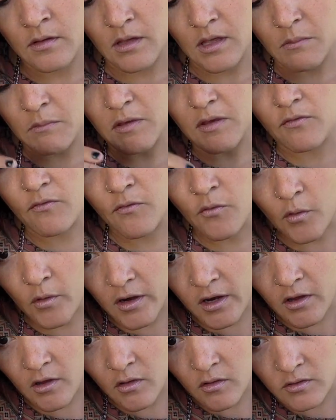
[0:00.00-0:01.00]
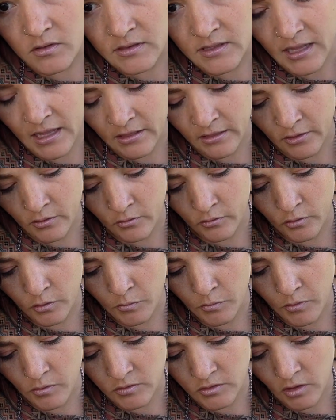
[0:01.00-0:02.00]
And before it goes, that little
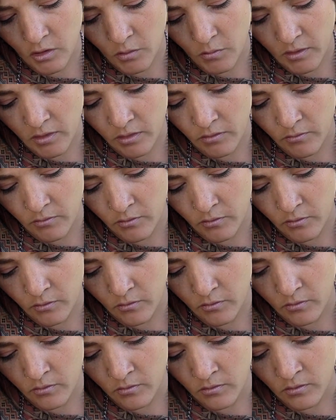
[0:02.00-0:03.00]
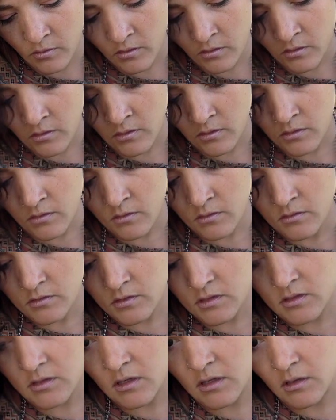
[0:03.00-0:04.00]
loop goes all the way through.
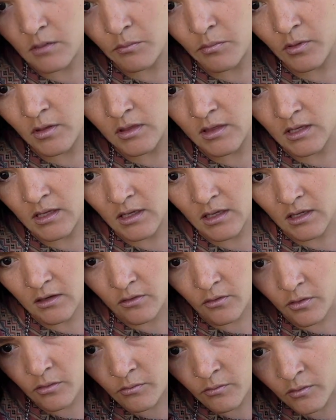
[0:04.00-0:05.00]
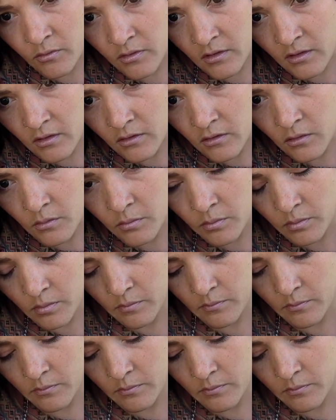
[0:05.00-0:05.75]
just going to put the needle through the loop.